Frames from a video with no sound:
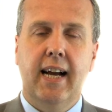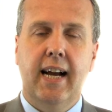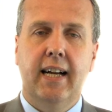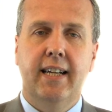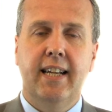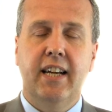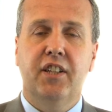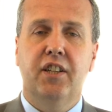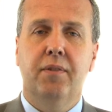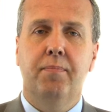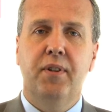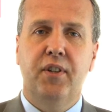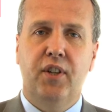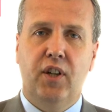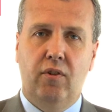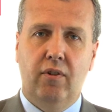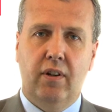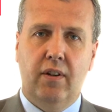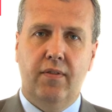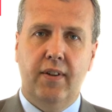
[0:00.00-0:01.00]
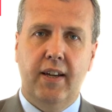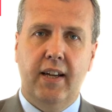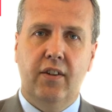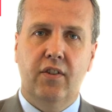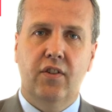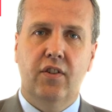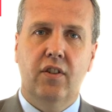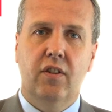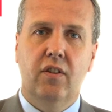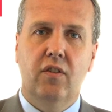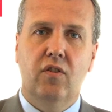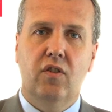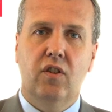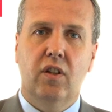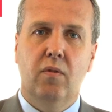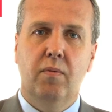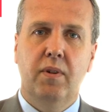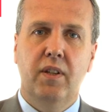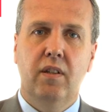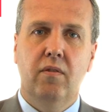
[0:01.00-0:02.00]
and exhibition graphics.
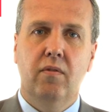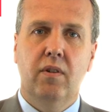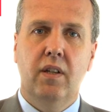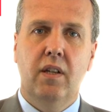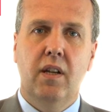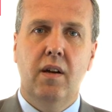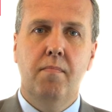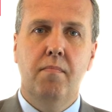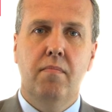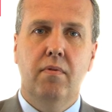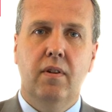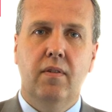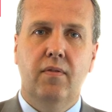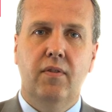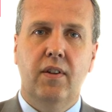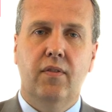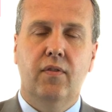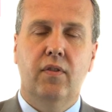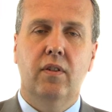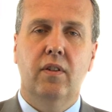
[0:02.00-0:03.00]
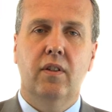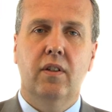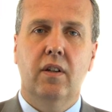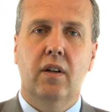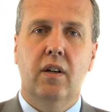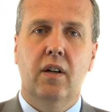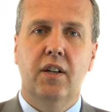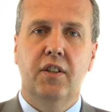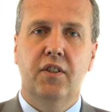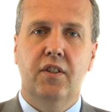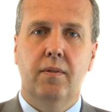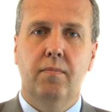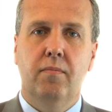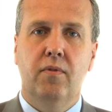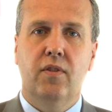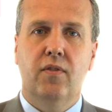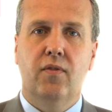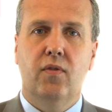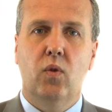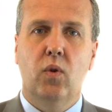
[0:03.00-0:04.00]
So we do a number of different
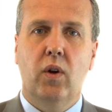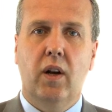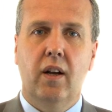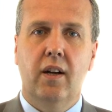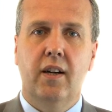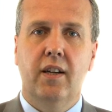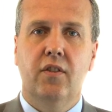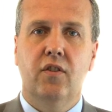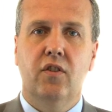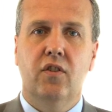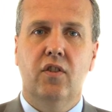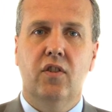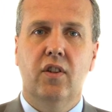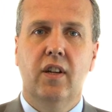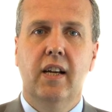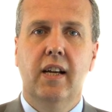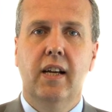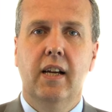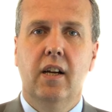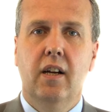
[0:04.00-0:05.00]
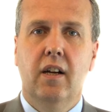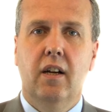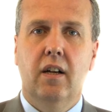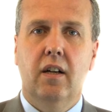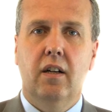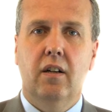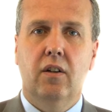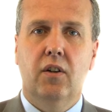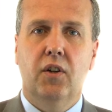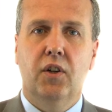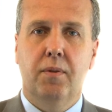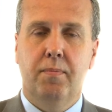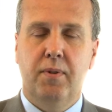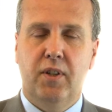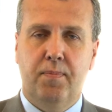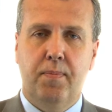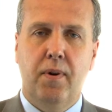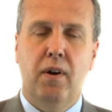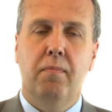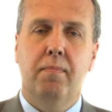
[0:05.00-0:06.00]
items for clients on a
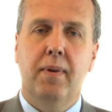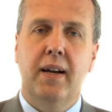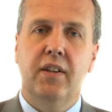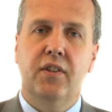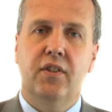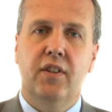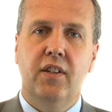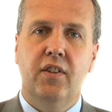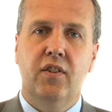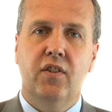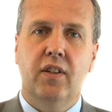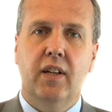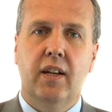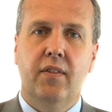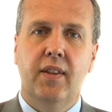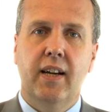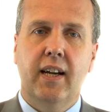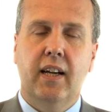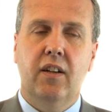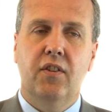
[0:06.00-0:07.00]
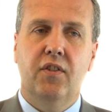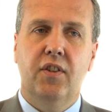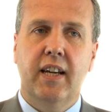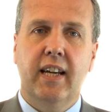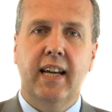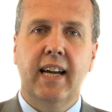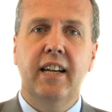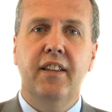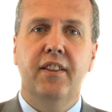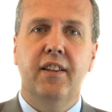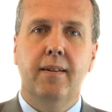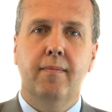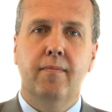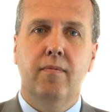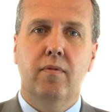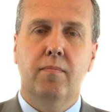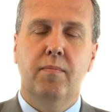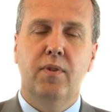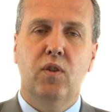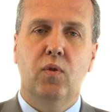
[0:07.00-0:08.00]
bespoke basis, and that can take anything
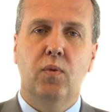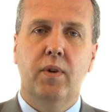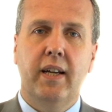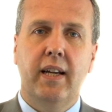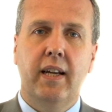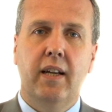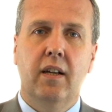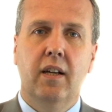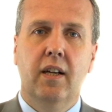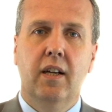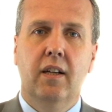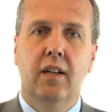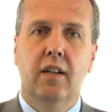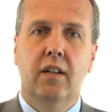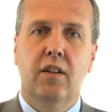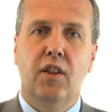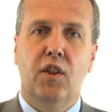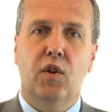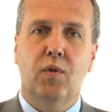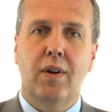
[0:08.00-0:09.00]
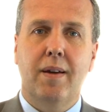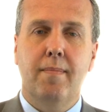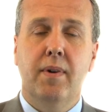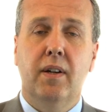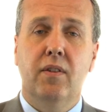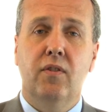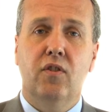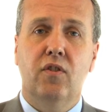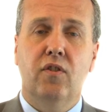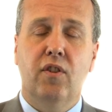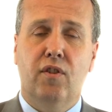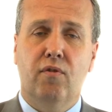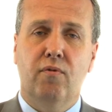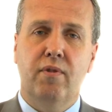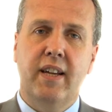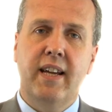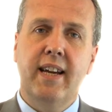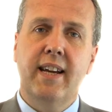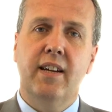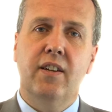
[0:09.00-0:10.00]
from between 3 months to 3
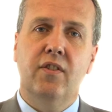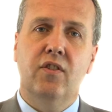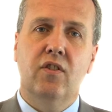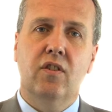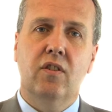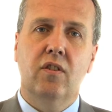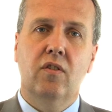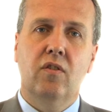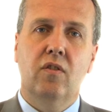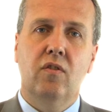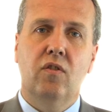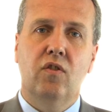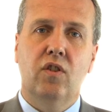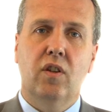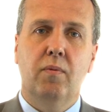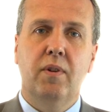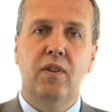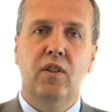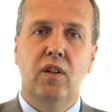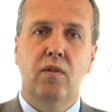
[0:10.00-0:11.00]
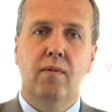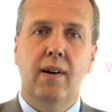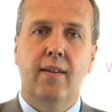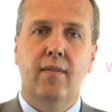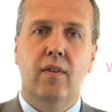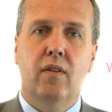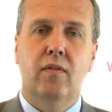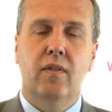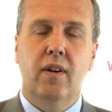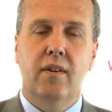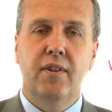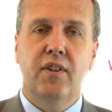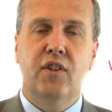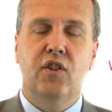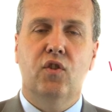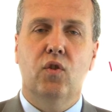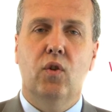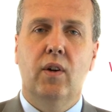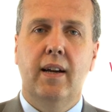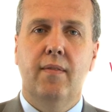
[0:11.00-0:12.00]
years. So we do have a very
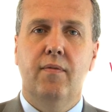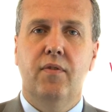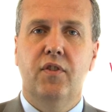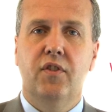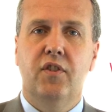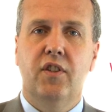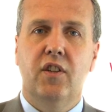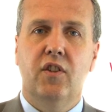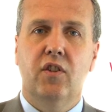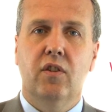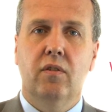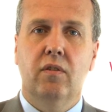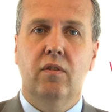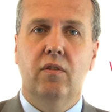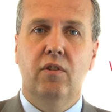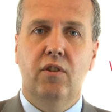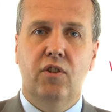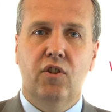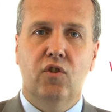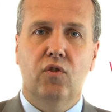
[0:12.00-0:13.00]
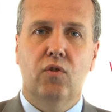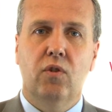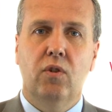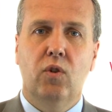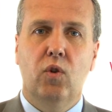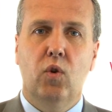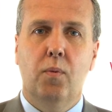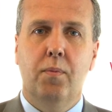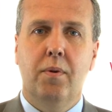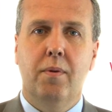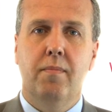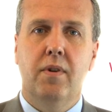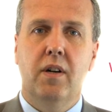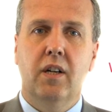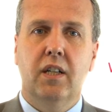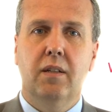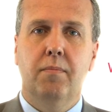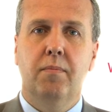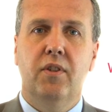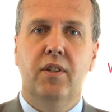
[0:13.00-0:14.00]
strong emphasis on good, strong corporate
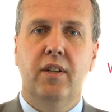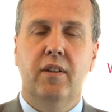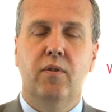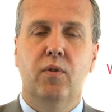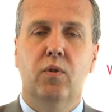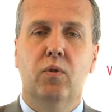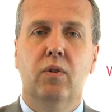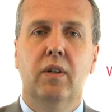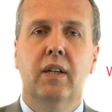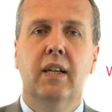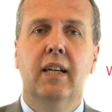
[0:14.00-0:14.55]
marketing material,